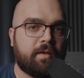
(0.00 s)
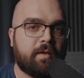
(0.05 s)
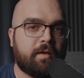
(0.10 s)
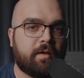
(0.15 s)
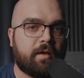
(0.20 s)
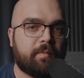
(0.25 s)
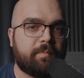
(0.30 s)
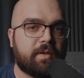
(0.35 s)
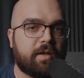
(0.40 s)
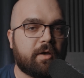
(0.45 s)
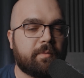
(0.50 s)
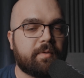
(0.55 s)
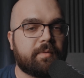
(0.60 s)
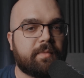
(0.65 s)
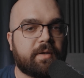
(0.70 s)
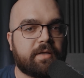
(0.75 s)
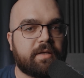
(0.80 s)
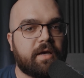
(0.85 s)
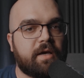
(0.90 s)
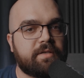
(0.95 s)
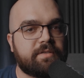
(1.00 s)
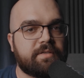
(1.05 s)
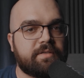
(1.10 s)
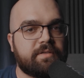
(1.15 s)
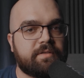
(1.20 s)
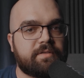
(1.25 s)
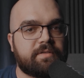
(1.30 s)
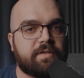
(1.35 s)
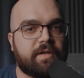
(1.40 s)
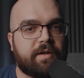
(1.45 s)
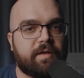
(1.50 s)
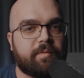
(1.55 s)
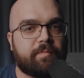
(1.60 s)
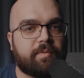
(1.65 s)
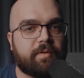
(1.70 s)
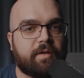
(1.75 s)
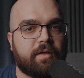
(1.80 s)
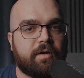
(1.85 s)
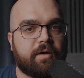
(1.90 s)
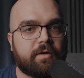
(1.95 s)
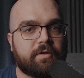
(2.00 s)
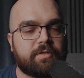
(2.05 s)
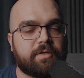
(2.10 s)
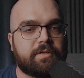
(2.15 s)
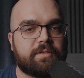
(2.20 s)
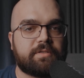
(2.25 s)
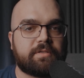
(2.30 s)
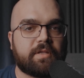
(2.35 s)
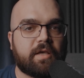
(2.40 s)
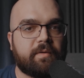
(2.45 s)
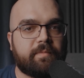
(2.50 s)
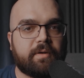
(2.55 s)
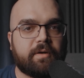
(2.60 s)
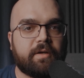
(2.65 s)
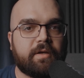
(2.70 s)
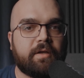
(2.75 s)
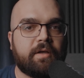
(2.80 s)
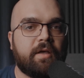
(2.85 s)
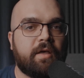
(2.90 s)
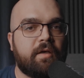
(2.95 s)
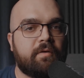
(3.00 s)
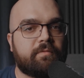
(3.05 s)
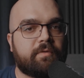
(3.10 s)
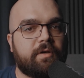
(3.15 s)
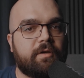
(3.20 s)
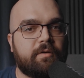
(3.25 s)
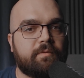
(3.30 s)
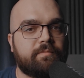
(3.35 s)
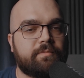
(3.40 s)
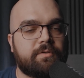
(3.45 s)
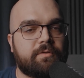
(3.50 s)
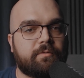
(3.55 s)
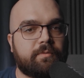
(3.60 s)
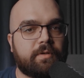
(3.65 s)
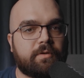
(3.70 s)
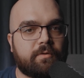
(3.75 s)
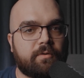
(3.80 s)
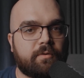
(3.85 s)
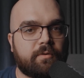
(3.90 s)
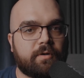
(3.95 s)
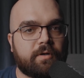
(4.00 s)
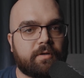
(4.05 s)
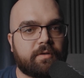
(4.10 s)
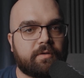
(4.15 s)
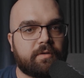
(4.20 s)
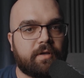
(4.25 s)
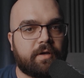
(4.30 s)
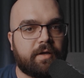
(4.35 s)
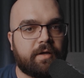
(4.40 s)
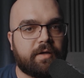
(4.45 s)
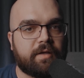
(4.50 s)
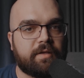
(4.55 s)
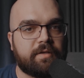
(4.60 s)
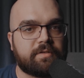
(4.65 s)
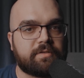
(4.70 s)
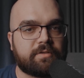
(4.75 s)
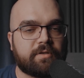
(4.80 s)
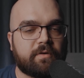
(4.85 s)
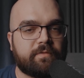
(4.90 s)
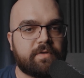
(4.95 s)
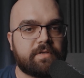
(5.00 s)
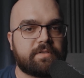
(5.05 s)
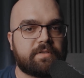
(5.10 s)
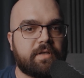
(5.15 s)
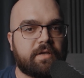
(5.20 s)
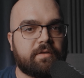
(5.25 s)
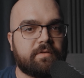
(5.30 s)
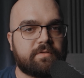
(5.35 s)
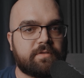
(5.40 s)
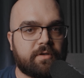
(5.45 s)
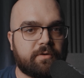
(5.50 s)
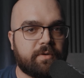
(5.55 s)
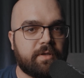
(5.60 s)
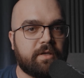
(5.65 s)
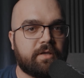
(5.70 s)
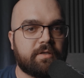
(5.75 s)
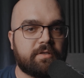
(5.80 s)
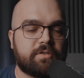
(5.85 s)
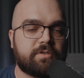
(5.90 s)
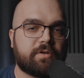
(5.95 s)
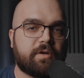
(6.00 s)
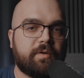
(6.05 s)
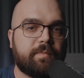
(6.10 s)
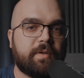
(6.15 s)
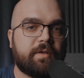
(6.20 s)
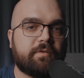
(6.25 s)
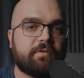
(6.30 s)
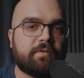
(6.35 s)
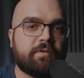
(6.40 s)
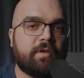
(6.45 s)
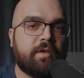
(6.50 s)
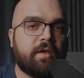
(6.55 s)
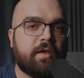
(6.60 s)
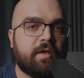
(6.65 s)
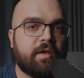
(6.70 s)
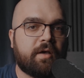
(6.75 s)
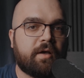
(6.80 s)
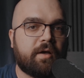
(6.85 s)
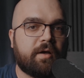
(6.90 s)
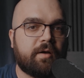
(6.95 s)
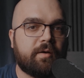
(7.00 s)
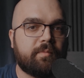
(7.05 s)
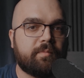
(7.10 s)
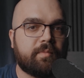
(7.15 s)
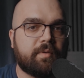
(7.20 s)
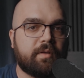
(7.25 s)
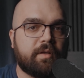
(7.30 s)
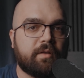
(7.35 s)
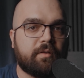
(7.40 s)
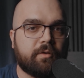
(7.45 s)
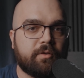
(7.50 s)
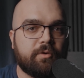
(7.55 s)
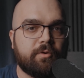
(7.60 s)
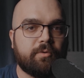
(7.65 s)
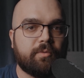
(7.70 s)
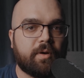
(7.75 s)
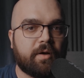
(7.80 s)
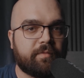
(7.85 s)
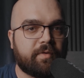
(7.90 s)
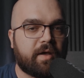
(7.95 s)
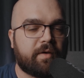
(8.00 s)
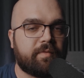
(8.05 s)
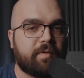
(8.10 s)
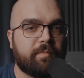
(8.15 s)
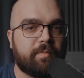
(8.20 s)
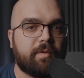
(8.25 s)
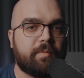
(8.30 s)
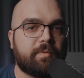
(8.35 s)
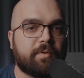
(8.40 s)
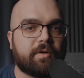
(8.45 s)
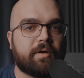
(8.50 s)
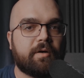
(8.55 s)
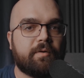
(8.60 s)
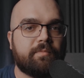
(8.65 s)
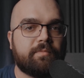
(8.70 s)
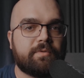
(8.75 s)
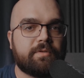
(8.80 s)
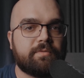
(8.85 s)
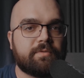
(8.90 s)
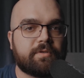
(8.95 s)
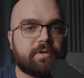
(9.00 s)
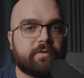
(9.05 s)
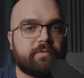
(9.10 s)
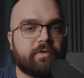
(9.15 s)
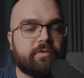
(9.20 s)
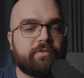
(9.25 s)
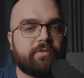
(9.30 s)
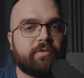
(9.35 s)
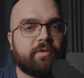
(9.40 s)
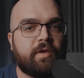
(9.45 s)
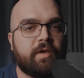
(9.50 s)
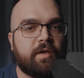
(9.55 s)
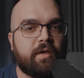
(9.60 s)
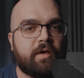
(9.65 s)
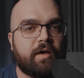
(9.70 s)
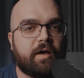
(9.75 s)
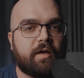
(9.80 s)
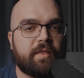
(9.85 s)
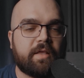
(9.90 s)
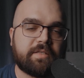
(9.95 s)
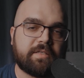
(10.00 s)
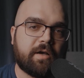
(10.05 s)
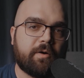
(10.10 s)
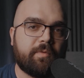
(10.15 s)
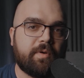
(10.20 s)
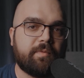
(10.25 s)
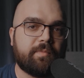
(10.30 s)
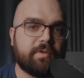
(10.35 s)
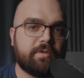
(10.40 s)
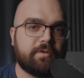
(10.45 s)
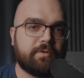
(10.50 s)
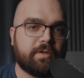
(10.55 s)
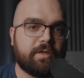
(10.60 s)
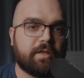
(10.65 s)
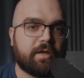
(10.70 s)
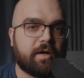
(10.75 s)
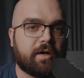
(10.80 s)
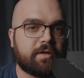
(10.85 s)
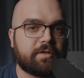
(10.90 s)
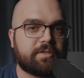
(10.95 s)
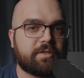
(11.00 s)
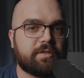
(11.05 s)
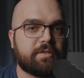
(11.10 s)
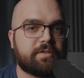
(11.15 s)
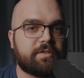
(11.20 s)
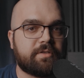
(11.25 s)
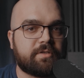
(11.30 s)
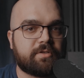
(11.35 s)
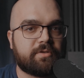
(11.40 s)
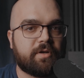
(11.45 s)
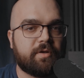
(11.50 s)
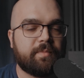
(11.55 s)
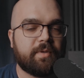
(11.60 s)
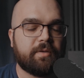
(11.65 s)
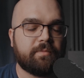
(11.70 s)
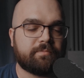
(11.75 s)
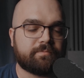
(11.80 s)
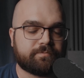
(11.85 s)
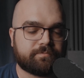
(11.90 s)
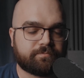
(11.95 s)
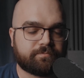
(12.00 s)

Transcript: I've been helping my cousin set up in our church's library for him to record his service so he can stream it in lieu of having people come to service. That's how we've been doing it at our church, is streaming.